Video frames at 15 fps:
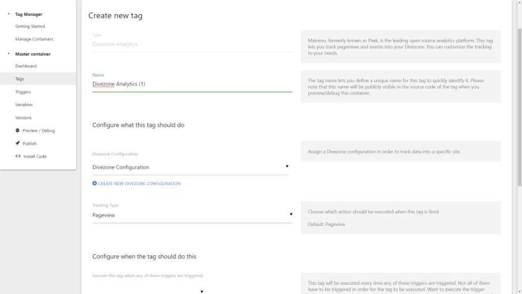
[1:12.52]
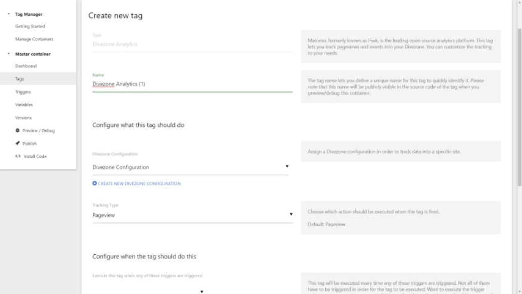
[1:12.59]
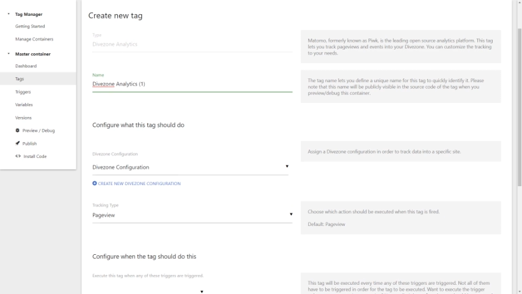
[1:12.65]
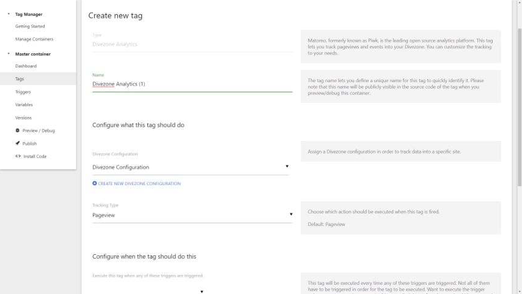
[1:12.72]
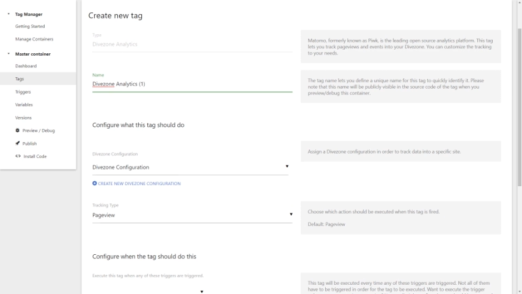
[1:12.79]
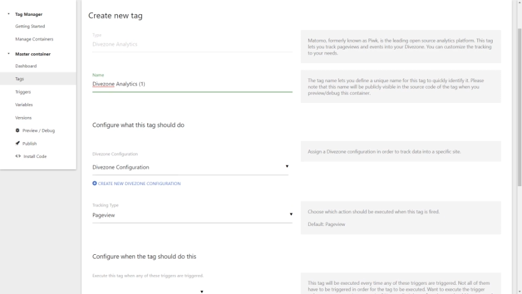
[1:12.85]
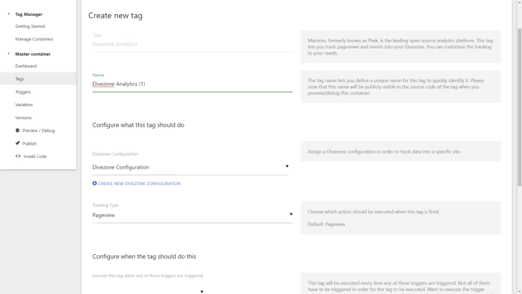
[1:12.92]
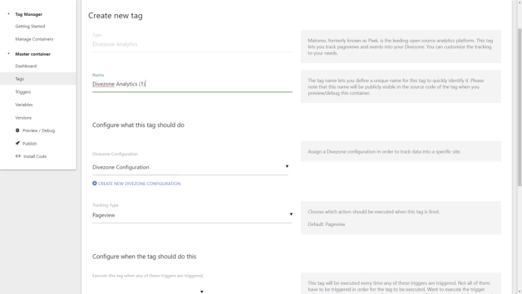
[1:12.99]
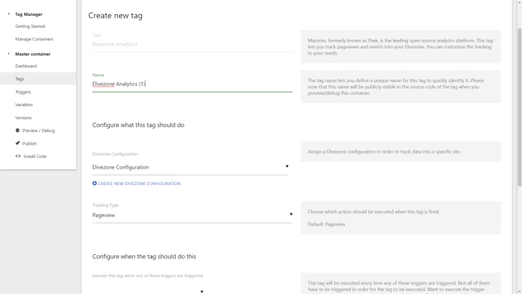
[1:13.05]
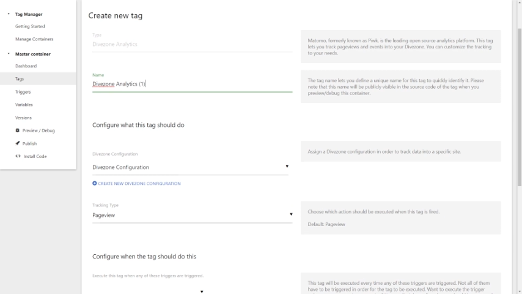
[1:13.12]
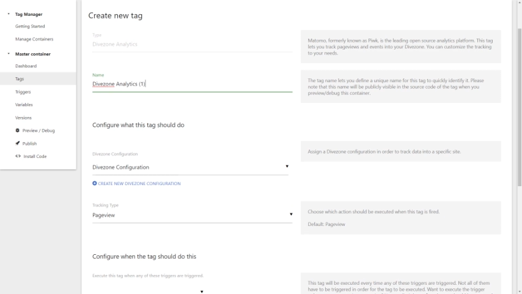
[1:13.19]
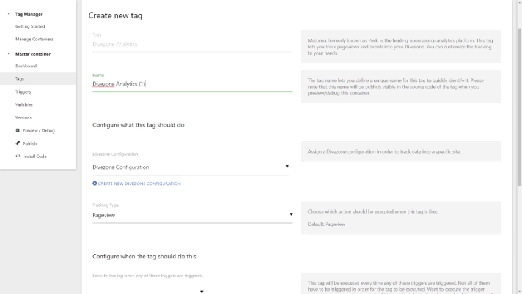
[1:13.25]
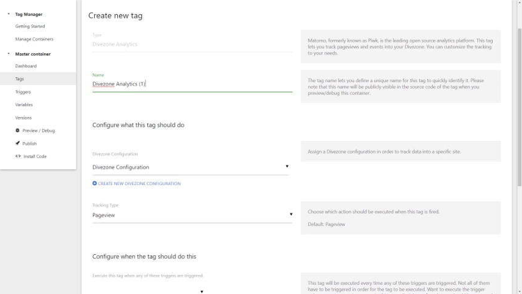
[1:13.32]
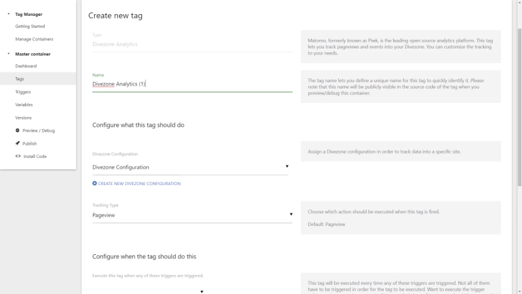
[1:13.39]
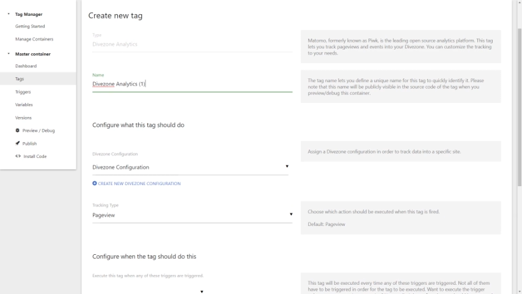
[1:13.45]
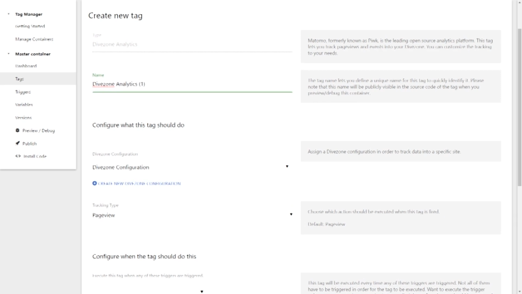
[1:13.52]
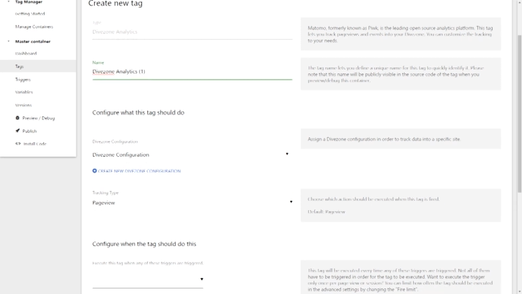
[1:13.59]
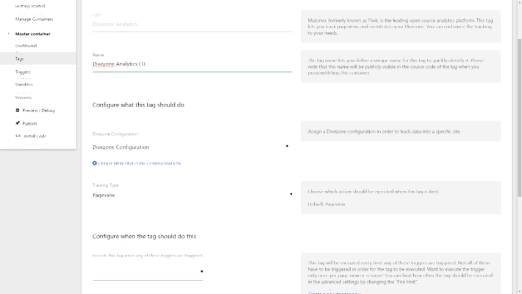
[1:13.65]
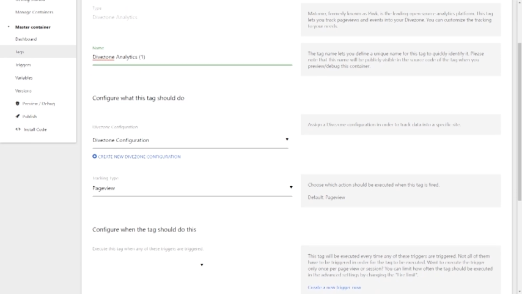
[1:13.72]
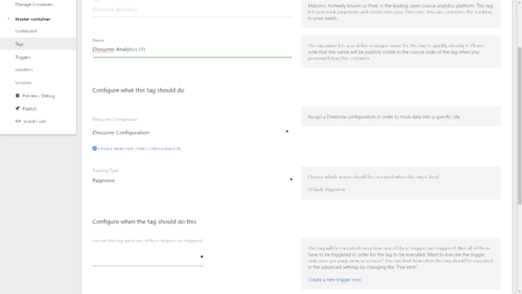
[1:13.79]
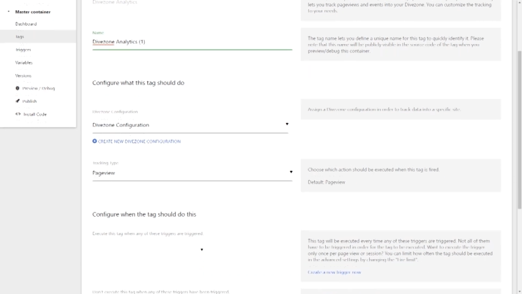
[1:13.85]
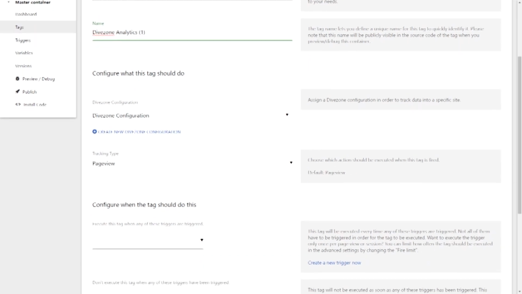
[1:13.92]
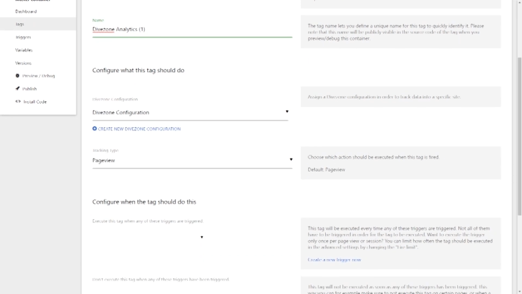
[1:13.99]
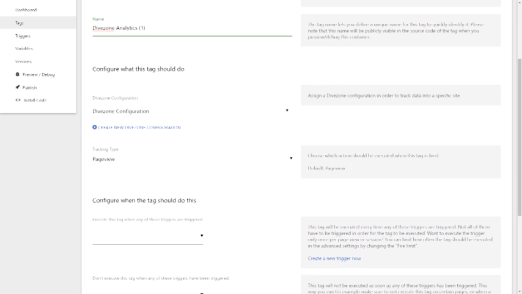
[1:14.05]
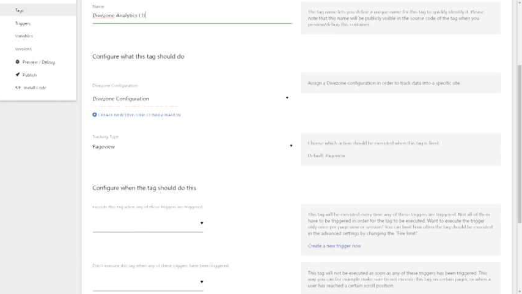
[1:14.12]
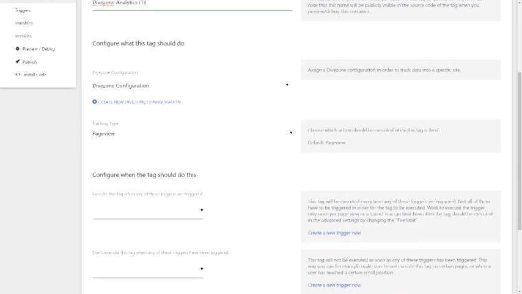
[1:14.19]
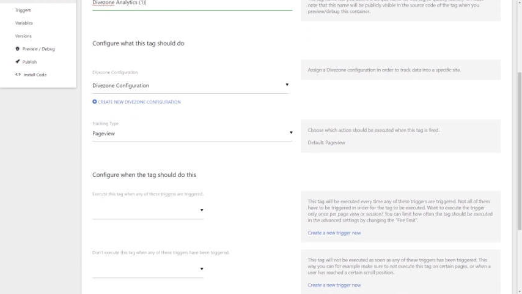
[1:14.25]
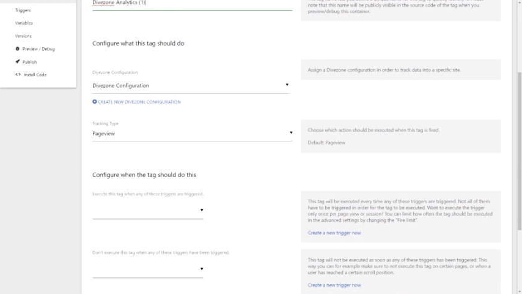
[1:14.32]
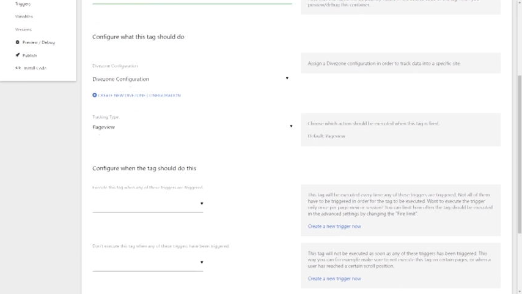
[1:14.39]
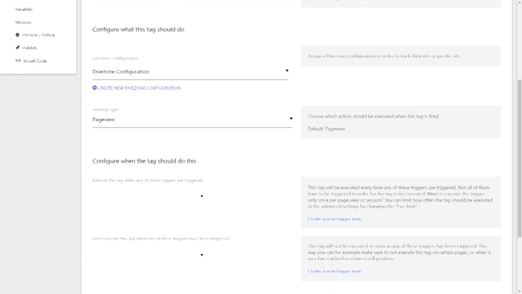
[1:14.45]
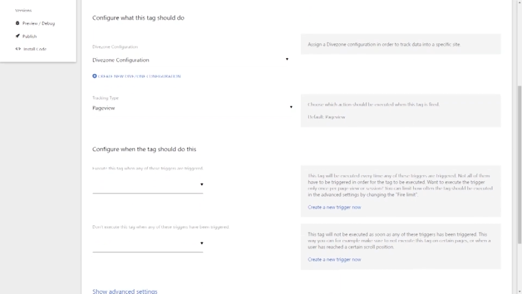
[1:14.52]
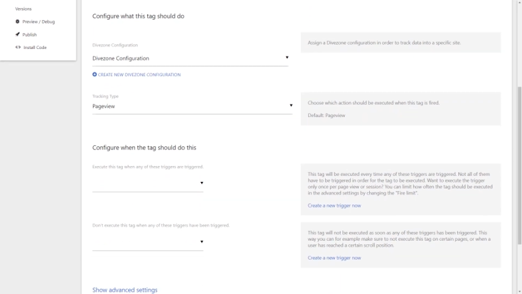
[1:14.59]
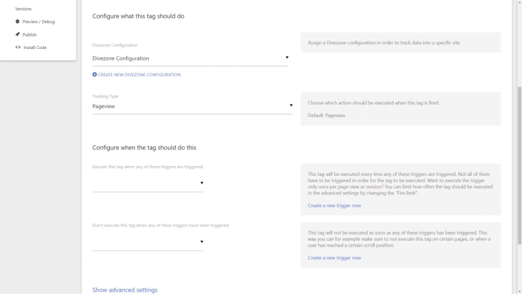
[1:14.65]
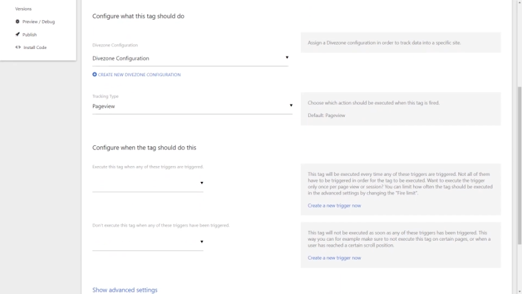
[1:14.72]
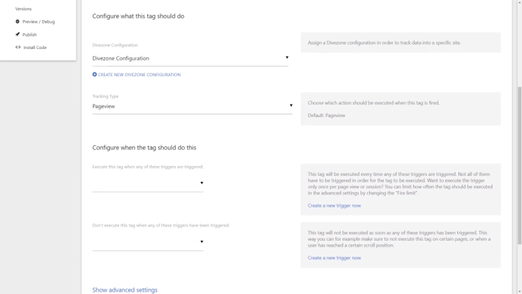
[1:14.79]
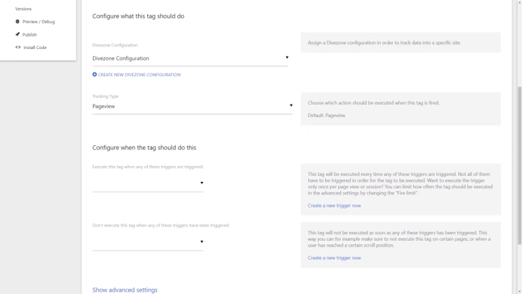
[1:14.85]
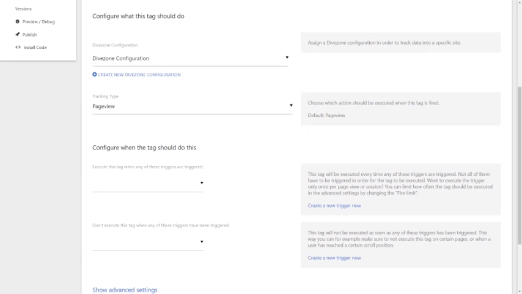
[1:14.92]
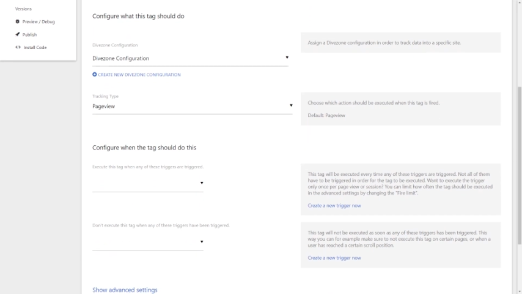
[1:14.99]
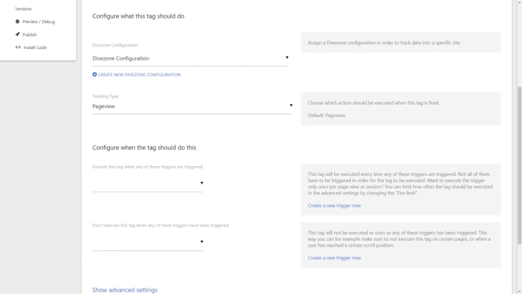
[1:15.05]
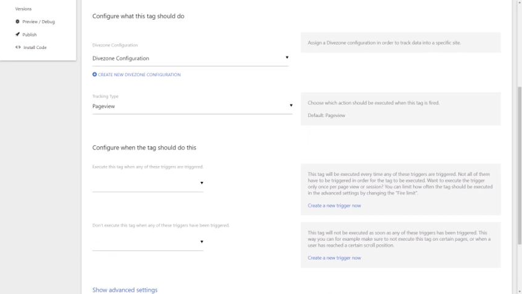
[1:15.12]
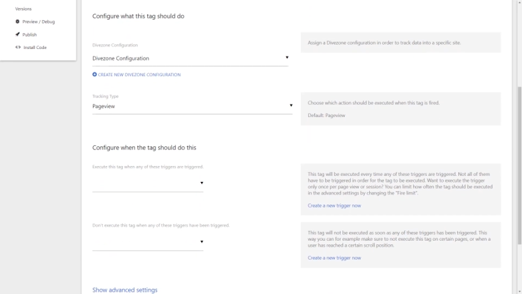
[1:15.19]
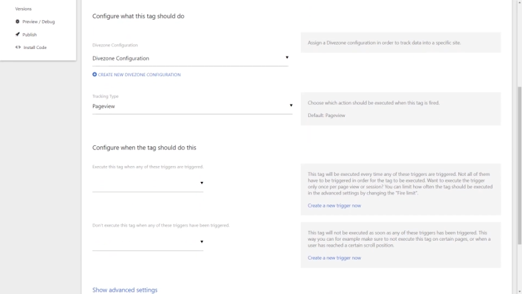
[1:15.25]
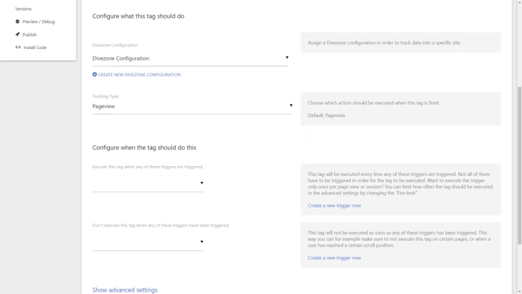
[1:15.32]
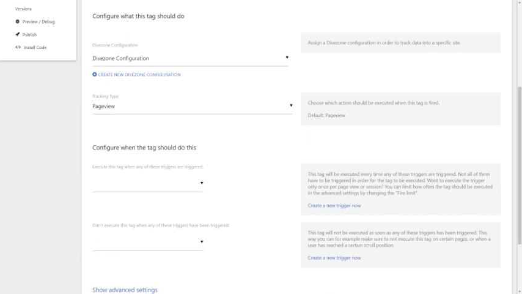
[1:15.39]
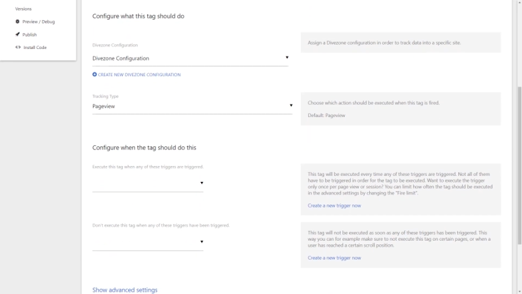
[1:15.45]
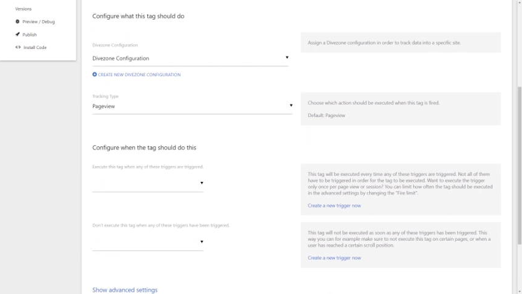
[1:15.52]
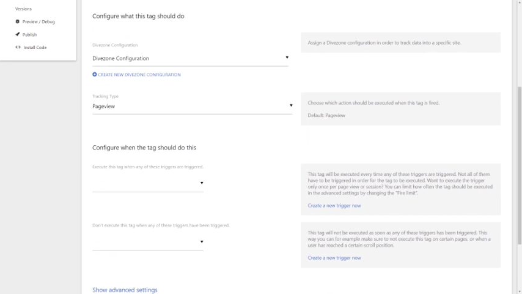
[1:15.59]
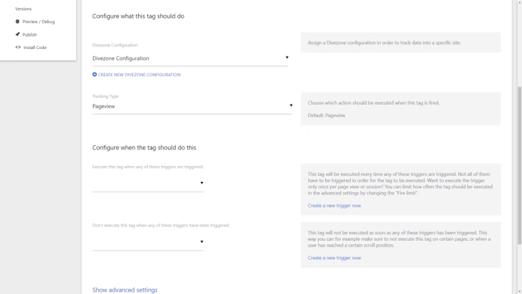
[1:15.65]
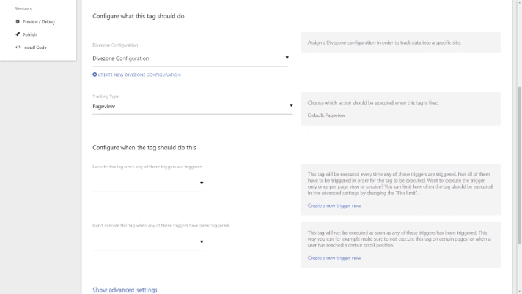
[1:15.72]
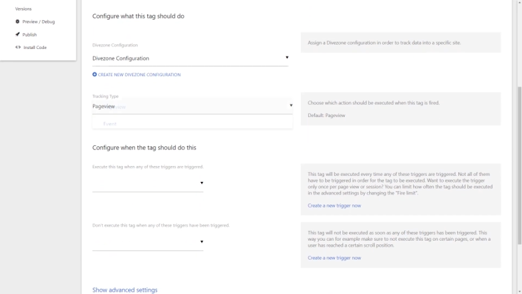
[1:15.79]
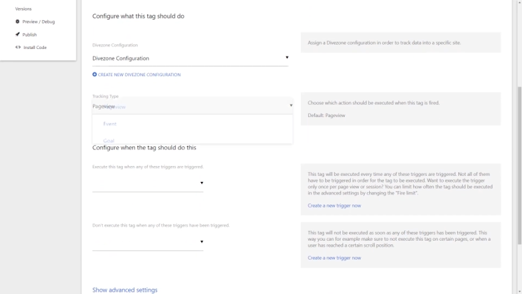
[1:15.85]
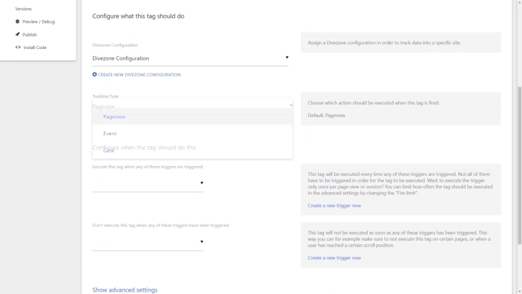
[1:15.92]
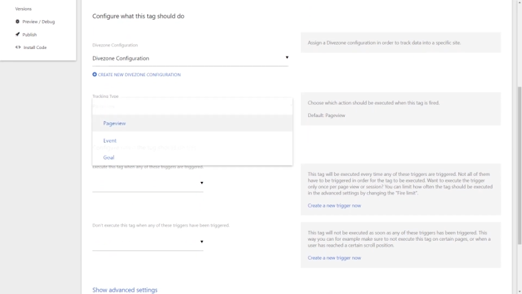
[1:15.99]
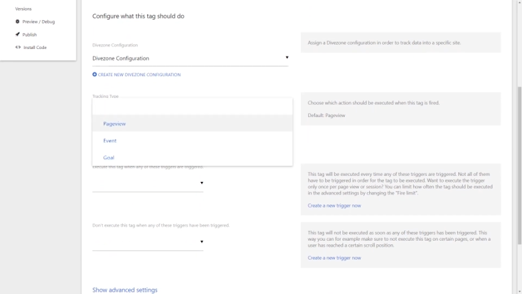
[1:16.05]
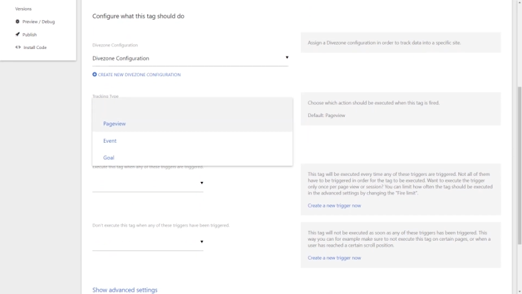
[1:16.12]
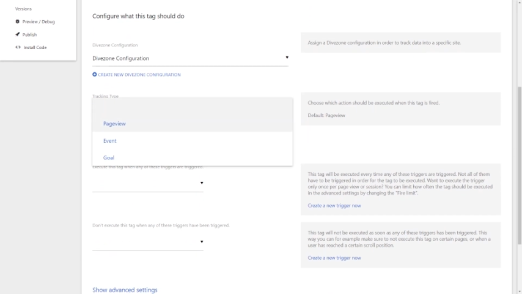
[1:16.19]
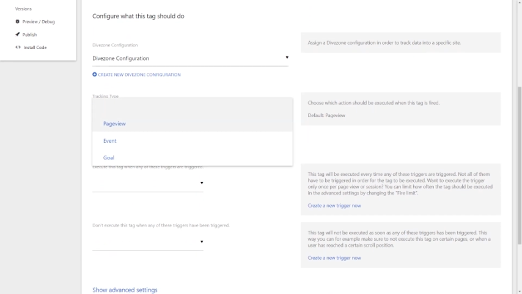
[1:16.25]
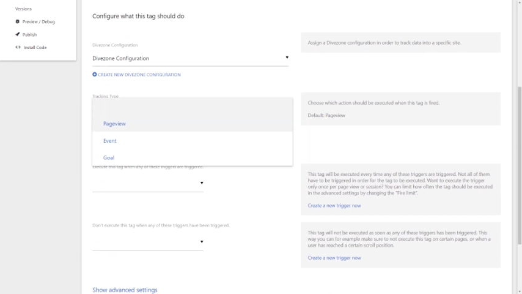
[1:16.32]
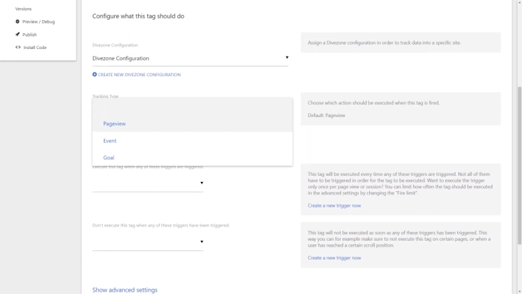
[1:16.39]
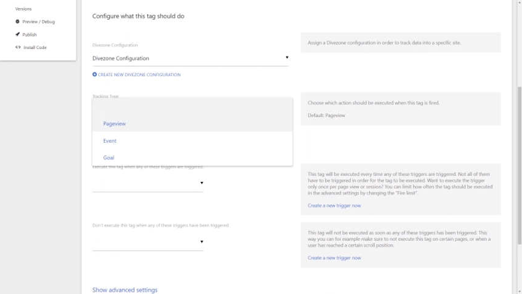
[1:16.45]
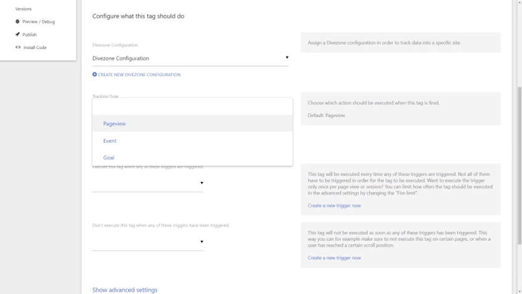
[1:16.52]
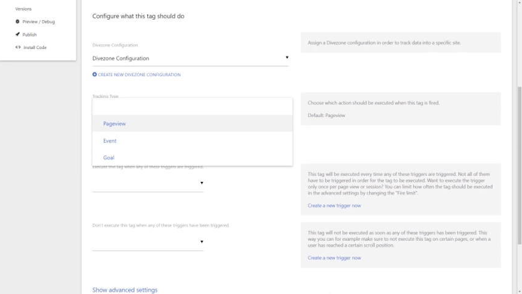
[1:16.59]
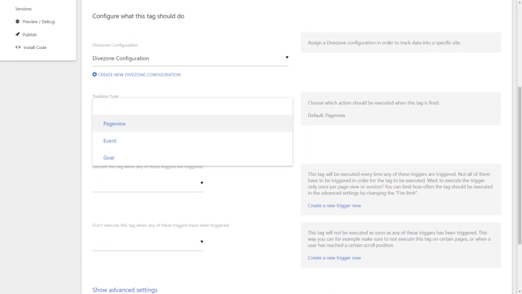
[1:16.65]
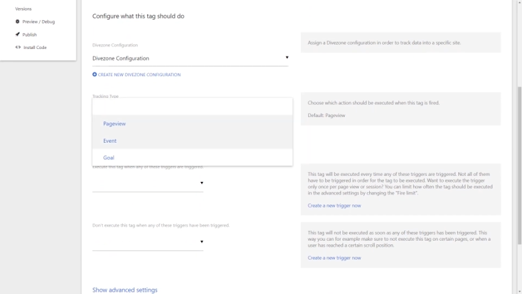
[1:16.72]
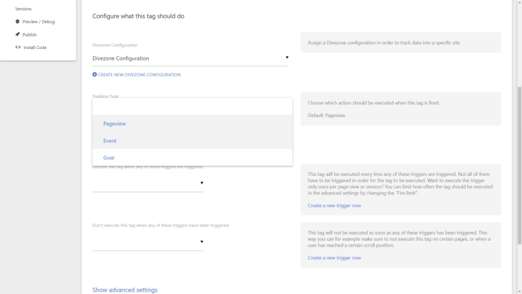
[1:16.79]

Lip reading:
[unreadable: no face in view]